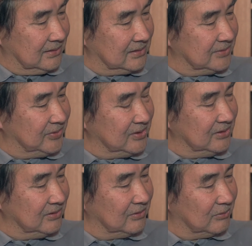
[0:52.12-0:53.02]
There's a
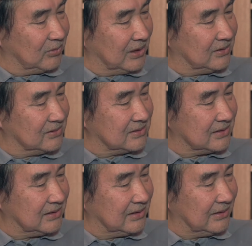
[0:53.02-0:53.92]
few records that
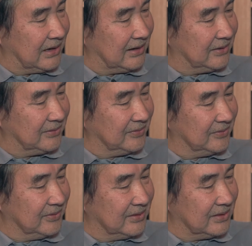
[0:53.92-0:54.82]
I have
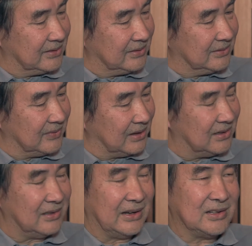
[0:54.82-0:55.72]
that are
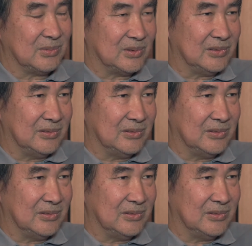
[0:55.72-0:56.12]
collectible.